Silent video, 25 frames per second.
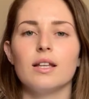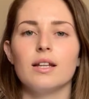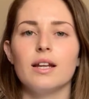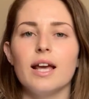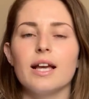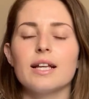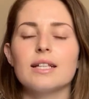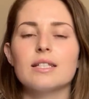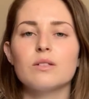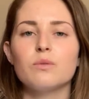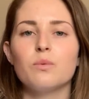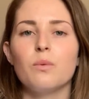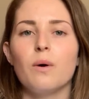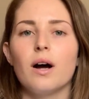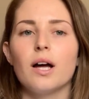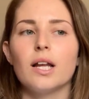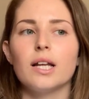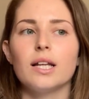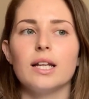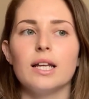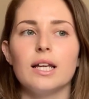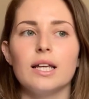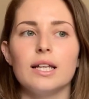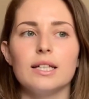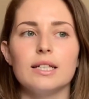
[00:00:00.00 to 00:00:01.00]
The next
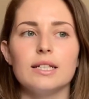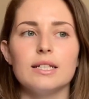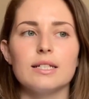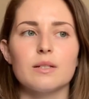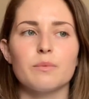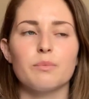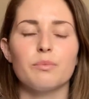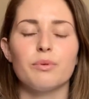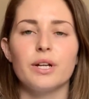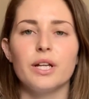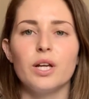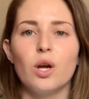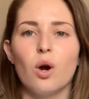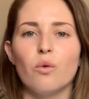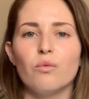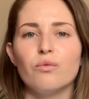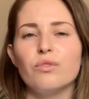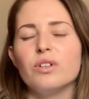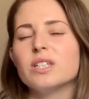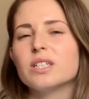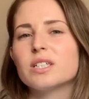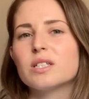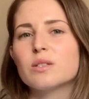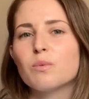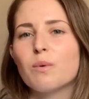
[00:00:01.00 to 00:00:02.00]
one is a pretty
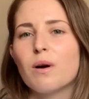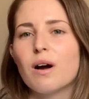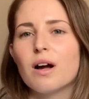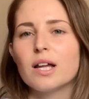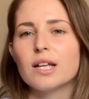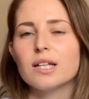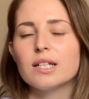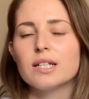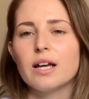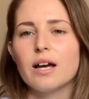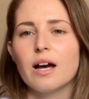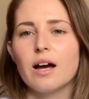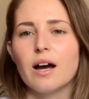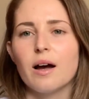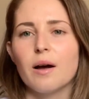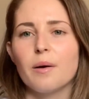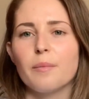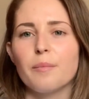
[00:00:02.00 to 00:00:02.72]
obvious one,